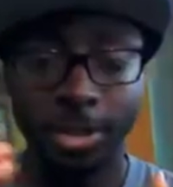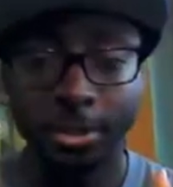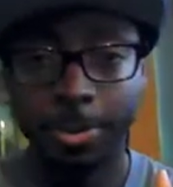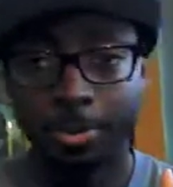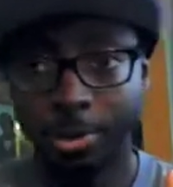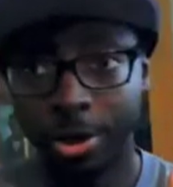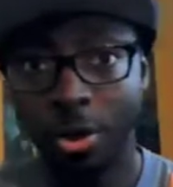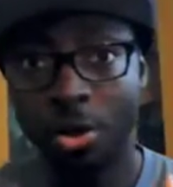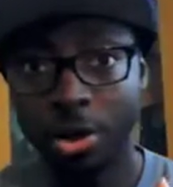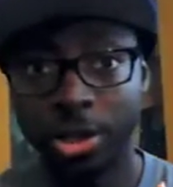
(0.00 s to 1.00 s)
these people in
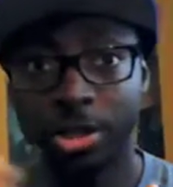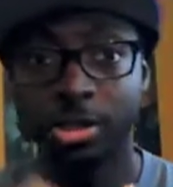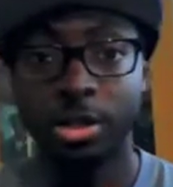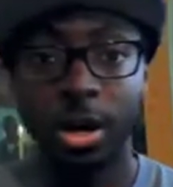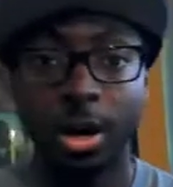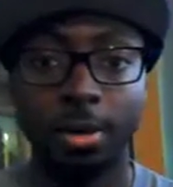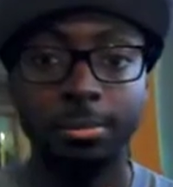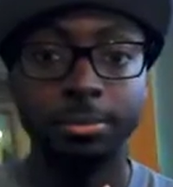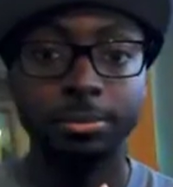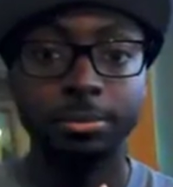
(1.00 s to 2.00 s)
the audience are
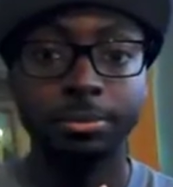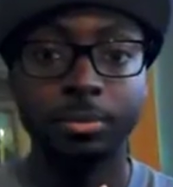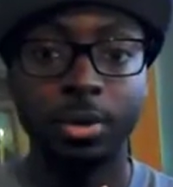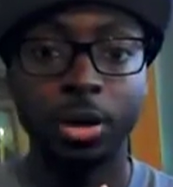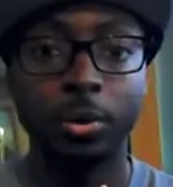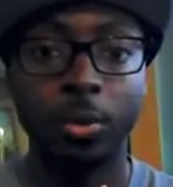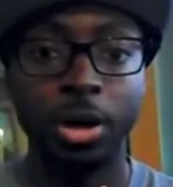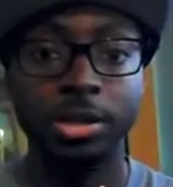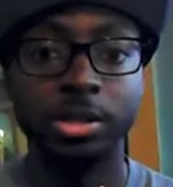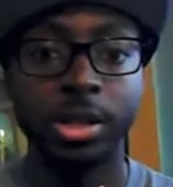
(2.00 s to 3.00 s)
the
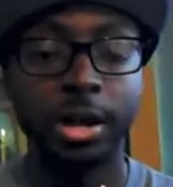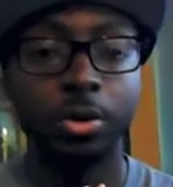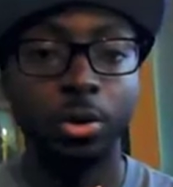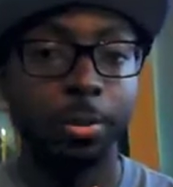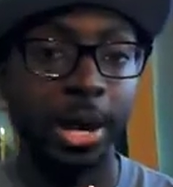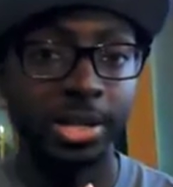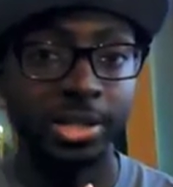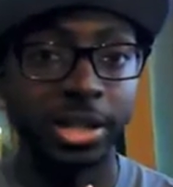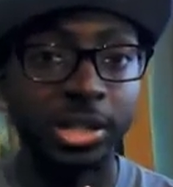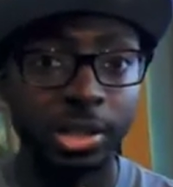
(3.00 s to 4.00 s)
ones that are going to buy your
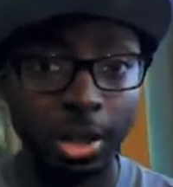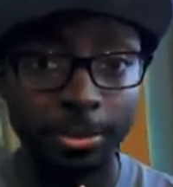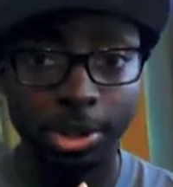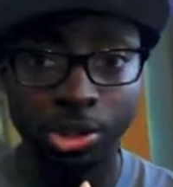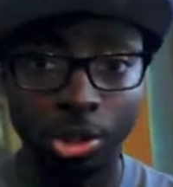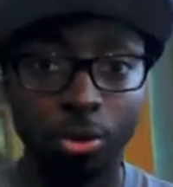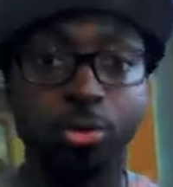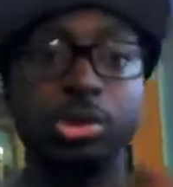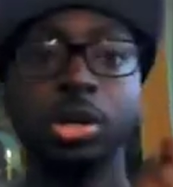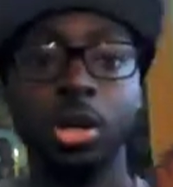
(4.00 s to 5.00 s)
CDs or come to your
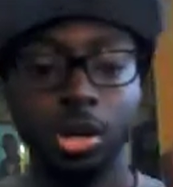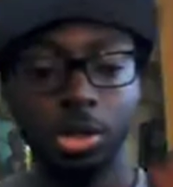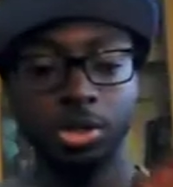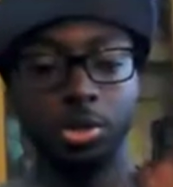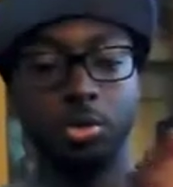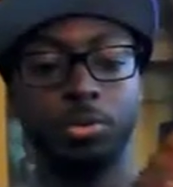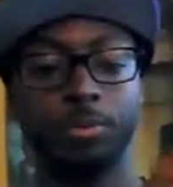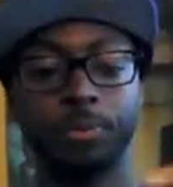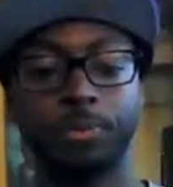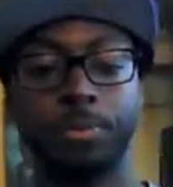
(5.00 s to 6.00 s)
shows. So
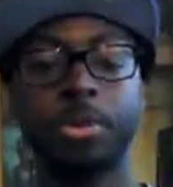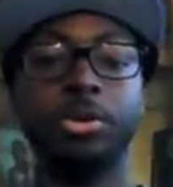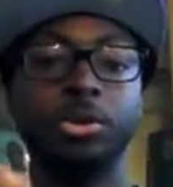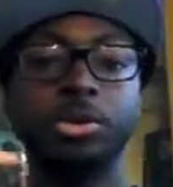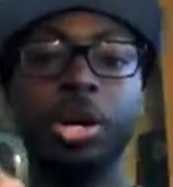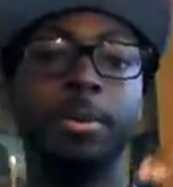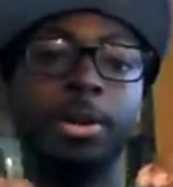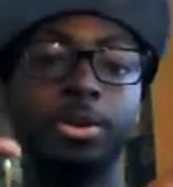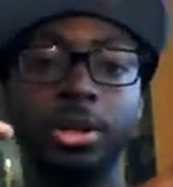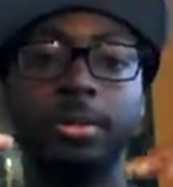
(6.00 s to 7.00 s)
you start
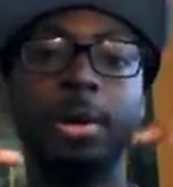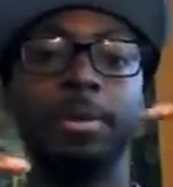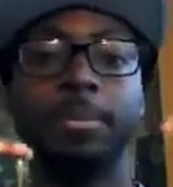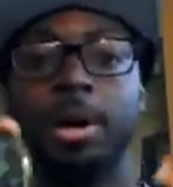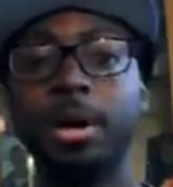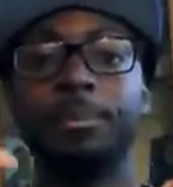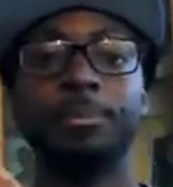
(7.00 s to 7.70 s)
building them up.